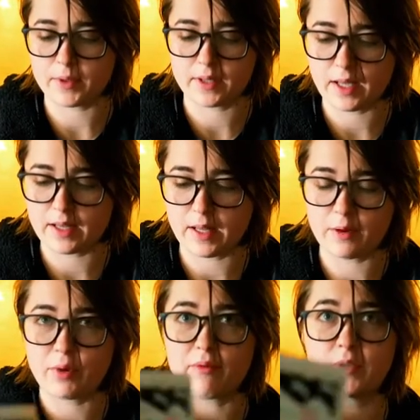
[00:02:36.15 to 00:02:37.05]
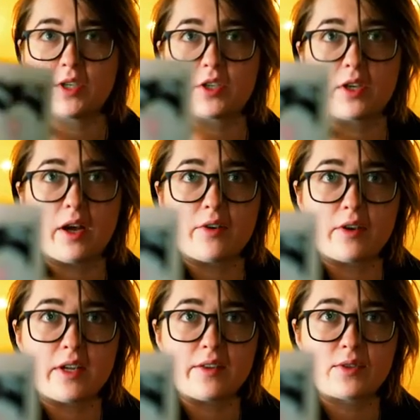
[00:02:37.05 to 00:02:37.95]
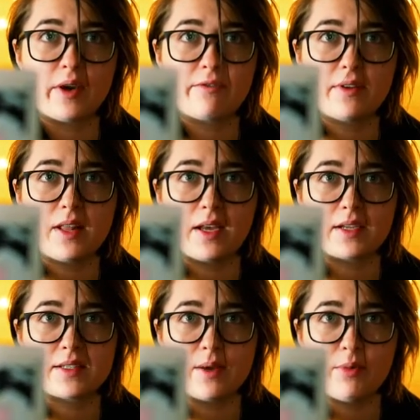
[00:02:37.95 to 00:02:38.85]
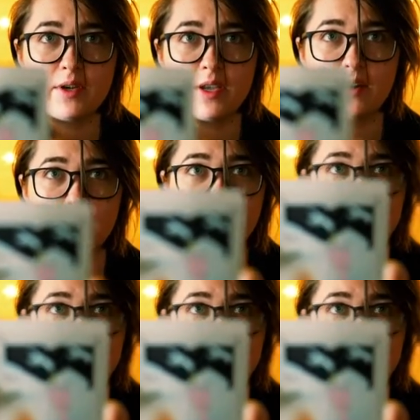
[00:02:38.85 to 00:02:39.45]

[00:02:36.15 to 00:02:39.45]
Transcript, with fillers: but and, and we have magician underneath. So I feel like someone here